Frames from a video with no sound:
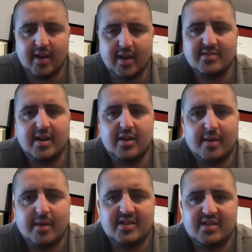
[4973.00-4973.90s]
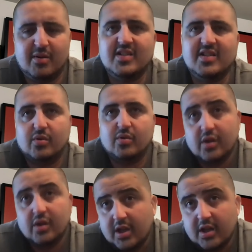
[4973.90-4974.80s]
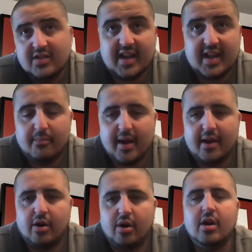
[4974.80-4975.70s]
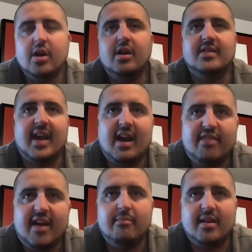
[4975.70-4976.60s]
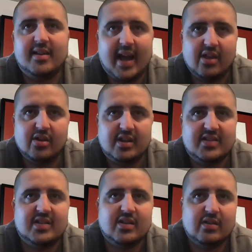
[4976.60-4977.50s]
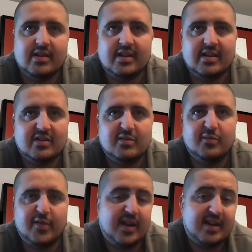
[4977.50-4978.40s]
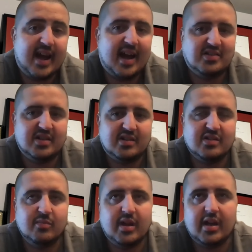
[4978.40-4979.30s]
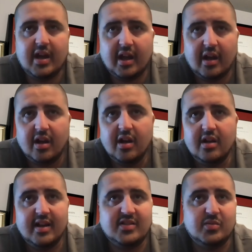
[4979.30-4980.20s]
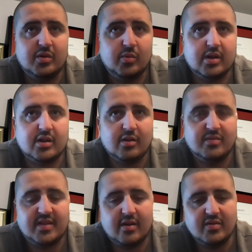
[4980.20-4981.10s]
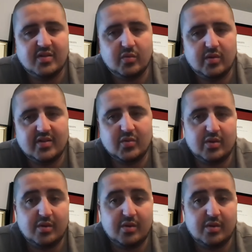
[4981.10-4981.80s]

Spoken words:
as many reps as possible to get better. To have that mentality still is fantastic to me. And that's really what it comes down to. That's sort